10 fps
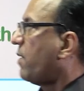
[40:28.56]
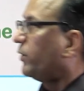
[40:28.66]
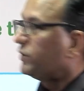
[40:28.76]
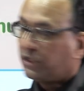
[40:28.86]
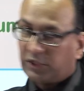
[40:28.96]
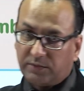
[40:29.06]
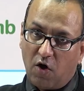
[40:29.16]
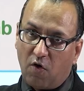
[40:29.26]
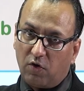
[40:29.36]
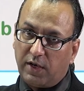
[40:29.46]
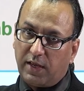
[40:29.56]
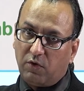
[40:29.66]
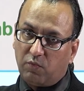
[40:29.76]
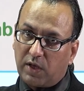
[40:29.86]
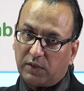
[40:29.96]
apposition? Only
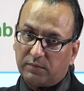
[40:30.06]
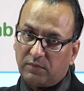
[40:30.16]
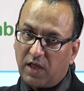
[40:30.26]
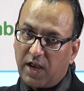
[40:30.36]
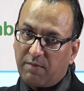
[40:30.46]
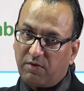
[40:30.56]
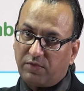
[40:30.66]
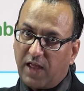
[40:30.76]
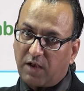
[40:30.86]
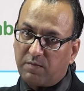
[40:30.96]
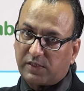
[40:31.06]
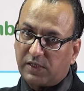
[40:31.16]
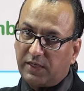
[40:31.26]
one. The name of that muscle